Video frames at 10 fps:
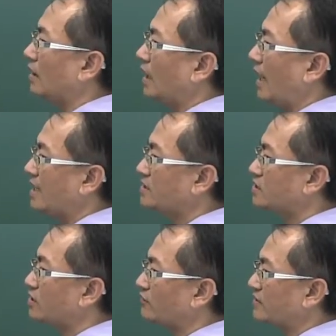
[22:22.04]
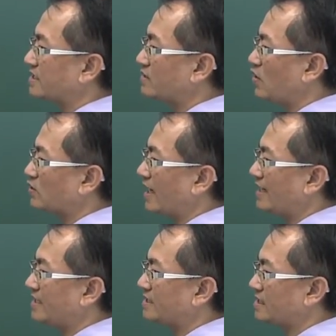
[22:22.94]
Hence solve the
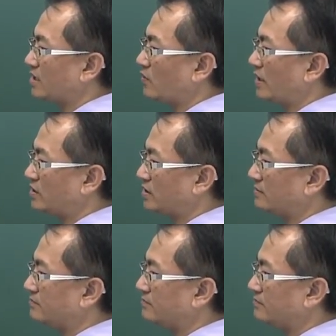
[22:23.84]
simultaneous equation.